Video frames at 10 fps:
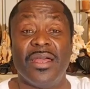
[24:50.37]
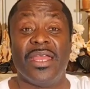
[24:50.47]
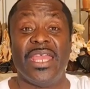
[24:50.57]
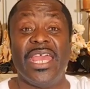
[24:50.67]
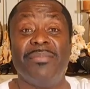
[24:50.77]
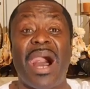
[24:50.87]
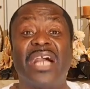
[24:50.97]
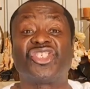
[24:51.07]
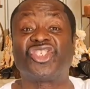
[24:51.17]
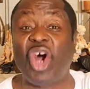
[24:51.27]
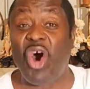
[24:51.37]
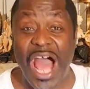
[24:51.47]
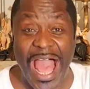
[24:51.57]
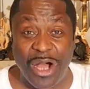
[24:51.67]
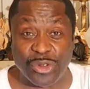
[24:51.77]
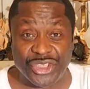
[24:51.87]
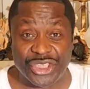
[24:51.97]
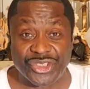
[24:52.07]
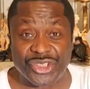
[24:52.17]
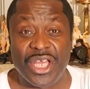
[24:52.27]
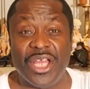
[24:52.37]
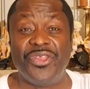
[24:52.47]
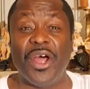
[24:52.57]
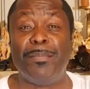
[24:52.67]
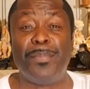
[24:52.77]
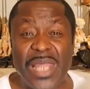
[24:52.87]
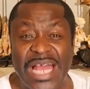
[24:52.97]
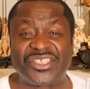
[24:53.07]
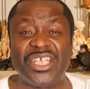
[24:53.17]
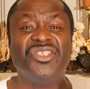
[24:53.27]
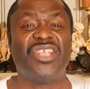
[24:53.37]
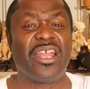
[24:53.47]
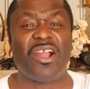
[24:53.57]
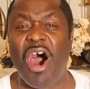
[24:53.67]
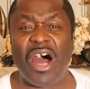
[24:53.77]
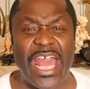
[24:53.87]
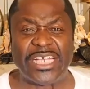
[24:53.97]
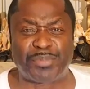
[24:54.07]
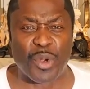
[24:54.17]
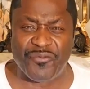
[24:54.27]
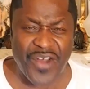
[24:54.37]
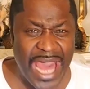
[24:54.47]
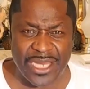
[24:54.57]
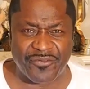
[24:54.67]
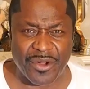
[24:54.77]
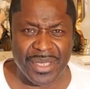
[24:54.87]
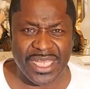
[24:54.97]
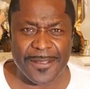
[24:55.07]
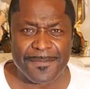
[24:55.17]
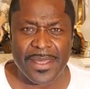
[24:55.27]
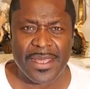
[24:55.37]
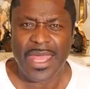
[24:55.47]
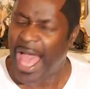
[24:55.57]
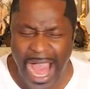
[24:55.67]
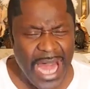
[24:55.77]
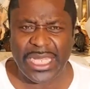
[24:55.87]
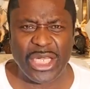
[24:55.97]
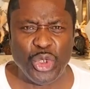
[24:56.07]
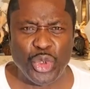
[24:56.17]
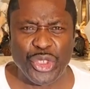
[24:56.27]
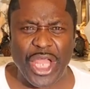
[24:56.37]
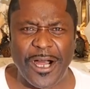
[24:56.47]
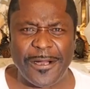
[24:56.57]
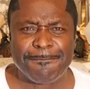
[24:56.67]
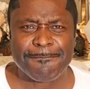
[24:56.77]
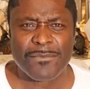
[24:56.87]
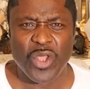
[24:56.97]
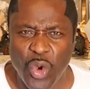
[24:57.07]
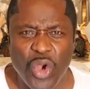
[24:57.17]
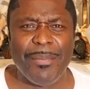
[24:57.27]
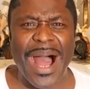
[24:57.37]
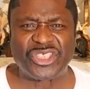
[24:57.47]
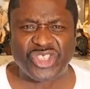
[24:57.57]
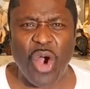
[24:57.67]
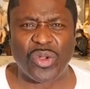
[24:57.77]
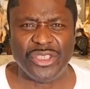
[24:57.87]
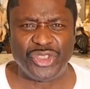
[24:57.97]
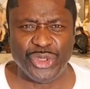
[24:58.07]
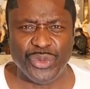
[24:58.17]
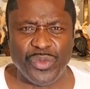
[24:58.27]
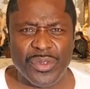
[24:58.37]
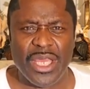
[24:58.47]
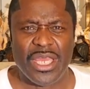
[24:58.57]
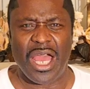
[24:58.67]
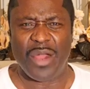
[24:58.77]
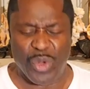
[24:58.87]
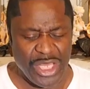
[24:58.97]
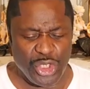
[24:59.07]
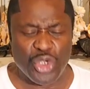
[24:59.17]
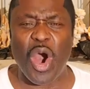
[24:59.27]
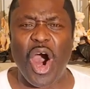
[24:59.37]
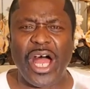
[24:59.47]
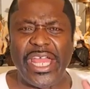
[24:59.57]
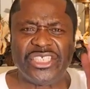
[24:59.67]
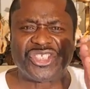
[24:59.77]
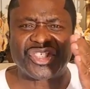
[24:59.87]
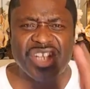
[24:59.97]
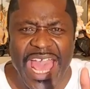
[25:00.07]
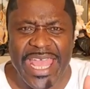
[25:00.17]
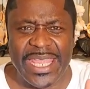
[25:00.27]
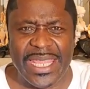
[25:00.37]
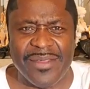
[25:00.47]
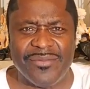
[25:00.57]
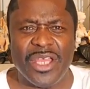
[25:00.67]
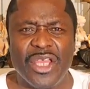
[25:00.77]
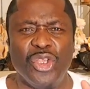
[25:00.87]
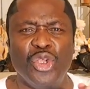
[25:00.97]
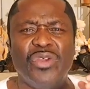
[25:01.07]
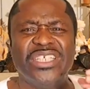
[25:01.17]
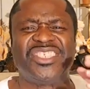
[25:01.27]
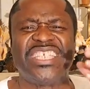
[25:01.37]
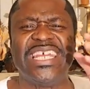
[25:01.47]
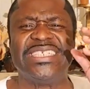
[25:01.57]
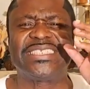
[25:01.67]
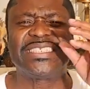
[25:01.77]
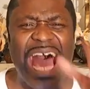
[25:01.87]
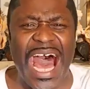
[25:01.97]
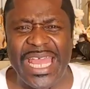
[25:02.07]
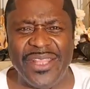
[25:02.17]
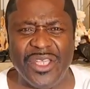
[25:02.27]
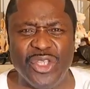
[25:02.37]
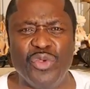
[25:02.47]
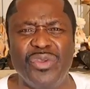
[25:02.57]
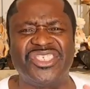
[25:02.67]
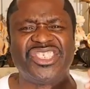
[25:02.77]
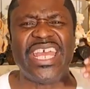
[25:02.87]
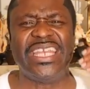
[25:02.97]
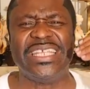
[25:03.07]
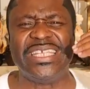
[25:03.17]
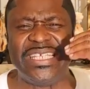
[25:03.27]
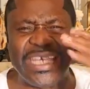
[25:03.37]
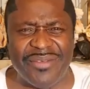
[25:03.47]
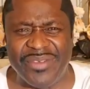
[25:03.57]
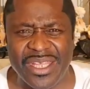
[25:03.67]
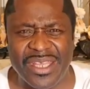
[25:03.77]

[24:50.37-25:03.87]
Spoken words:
in my storehouses the blessings that God has provided for me. Hallelujah. Who am I talking to? When you are a slave, you resent tithing. You resent giving